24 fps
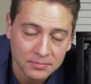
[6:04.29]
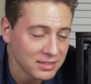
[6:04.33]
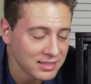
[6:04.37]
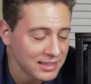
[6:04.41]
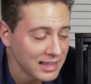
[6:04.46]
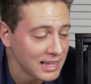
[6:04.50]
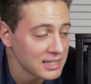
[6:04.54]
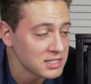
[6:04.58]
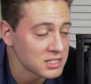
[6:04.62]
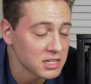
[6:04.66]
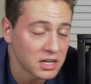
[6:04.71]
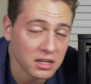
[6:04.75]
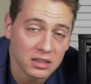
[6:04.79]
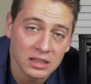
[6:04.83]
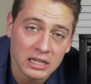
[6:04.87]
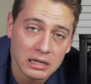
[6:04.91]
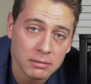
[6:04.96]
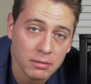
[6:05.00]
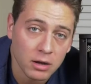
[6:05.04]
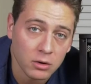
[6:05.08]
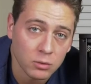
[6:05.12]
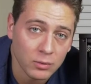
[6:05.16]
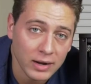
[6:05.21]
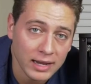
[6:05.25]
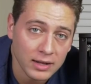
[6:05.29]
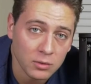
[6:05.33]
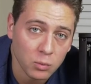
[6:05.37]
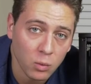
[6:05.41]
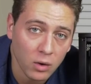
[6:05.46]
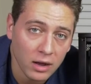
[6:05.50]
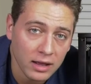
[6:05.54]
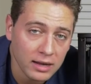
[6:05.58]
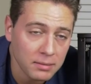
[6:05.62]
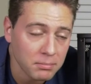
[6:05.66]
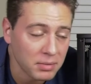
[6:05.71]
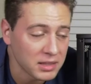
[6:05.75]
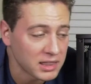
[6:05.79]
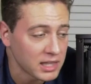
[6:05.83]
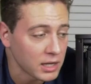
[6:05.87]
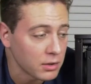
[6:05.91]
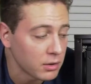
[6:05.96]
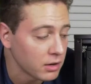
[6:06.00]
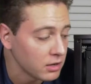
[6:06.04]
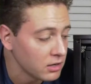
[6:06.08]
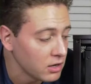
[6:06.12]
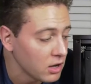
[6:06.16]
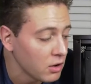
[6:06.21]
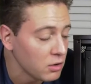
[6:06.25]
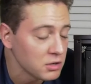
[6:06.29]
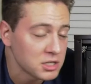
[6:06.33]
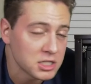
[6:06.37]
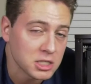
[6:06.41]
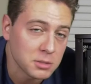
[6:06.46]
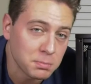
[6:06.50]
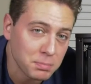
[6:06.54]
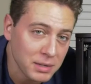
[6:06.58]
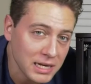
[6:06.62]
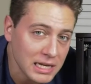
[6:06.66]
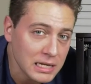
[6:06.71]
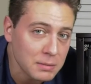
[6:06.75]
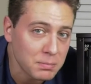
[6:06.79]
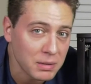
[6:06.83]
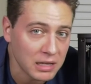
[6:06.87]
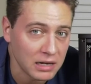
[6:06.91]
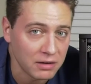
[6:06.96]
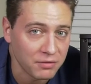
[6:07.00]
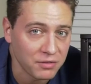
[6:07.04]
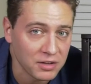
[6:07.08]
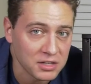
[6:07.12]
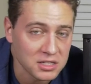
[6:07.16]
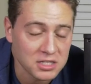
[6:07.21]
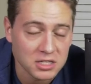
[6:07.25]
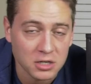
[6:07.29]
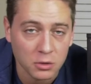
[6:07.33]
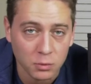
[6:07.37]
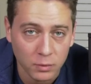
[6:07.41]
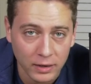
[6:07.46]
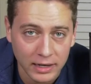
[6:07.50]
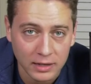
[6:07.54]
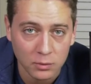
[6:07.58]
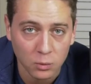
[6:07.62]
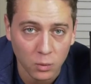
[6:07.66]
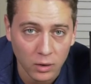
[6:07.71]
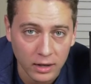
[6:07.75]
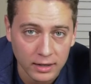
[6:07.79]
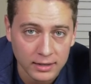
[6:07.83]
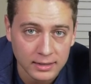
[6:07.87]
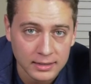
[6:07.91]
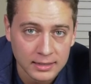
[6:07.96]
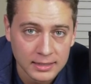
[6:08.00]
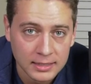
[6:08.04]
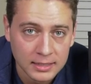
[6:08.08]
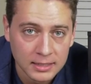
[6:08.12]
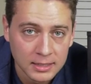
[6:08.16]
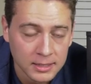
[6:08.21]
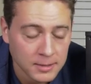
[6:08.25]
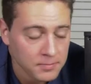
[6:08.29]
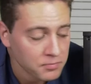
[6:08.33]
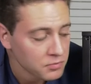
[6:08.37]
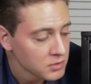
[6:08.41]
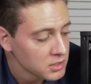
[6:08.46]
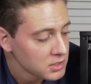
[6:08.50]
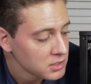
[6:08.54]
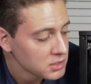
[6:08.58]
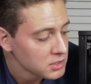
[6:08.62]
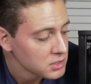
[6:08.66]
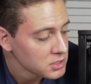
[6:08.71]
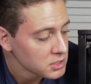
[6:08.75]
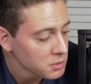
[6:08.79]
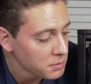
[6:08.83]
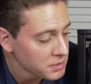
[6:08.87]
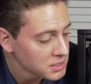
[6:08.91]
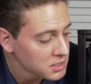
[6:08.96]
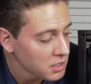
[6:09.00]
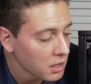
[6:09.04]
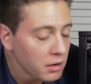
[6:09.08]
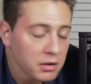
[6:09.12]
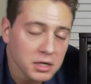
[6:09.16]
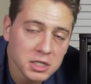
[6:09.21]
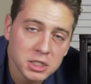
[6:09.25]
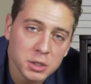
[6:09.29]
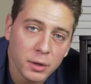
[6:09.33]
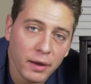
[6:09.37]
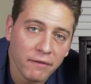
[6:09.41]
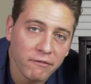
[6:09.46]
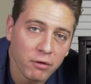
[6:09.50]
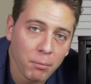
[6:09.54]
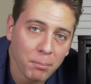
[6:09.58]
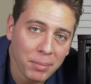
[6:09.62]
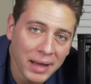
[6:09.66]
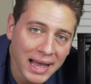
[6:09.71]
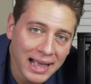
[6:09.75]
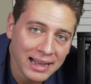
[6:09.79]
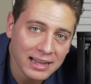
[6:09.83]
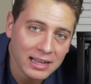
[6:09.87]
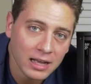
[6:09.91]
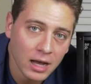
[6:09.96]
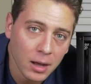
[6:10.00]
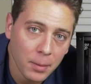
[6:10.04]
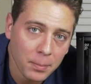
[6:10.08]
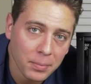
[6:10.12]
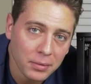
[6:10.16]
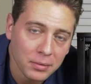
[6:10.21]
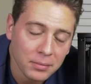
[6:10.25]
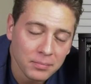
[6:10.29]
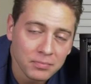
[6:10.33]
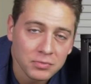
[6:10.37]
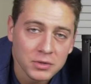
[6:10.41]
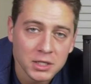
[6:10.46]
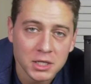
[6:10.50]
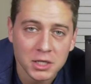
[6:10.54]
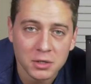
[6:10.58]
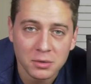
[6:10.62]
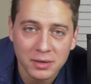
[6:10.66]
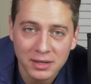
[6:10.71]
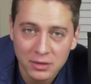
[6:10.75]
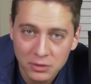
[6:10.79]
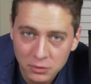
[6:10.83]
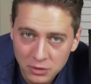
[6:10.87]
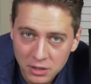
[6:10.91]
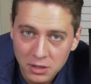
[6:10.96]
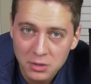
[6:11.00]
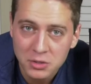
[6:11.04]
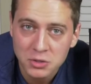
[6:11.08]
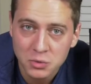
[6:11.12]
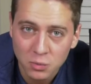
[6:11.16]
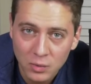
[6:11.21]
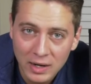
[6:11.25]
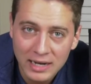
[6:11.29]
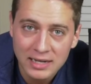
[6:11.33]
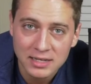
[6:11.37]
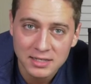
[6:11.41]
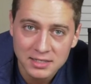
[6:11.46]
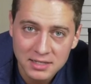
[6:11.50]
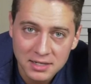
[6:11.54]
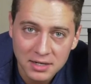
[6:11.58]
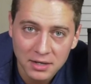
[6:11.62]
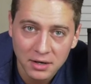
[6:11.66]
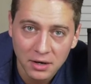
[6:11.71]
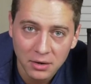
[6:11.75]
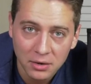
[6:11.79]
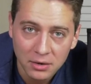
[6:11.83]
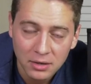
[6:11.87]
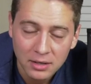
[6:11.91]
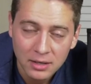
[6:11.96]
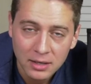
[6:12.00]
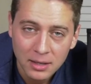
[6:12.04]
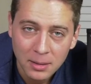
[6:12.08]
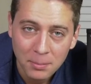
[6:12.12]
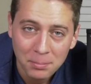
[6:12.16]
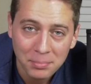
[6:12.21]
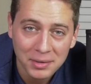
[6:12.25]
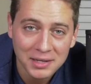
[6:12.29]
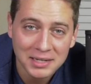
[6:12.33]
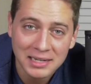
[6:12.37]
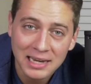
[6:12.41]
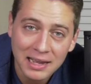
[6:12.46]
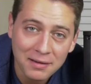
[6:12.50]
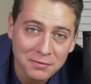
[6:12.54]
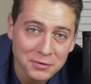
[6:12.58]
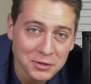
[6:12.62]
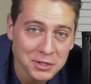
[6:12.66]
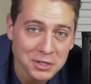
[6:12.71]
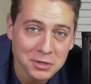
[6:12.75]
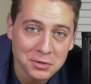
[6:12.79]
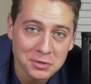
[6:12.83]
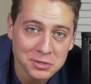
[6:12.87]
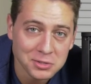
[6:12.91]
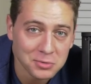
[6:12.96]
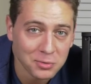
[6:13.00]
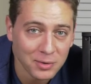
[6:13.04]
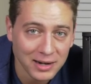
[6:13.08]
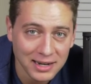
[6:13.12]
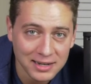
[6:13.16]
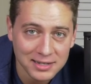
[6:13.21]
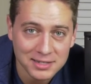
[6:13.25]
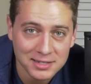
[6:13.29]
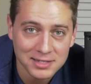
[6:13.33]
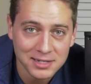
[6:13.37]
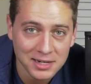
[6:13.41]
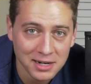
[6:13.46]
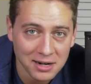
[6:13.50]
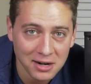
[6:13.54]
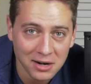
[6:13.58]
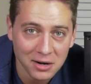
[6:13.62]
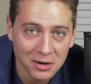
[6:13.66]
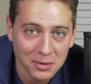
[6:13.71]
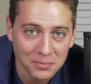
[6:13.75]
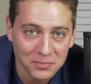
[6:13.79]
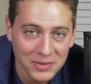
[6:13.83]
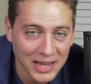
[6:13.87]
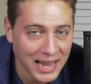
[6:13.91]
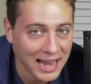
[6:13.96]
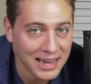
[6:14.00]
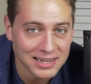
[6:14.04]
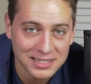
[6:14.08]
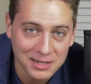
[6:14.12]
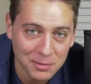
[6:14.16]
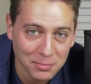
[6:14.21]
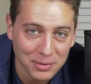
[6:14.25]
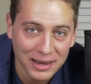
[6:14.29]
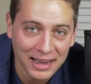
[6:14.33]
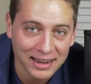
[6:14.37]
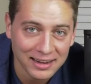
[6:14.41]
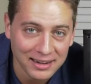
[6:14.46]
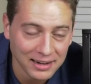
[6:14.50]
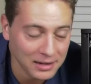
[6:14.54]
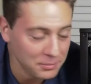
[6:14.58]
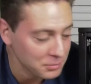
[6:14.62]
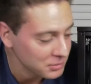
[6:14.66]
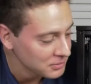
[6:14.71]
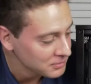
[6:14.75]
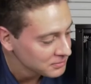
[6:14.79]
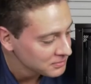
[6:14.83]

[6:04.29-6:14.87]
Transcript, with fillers: That's a good thing about RAID one, but there are no speed benefits to RAID one. So as long as you have a backup, you can use RAID zero, but never use RAID zero as a backup.